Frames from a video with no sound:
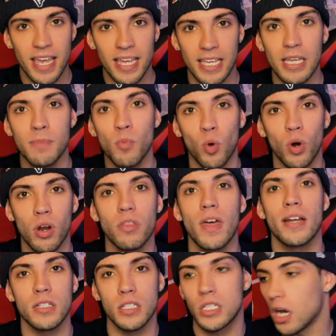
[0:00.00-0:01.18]
He more
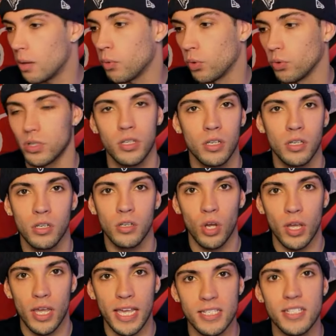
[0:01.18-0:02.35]
than doubled
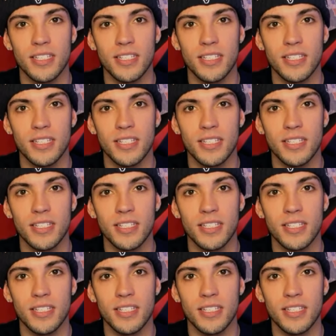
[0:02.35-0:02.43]
his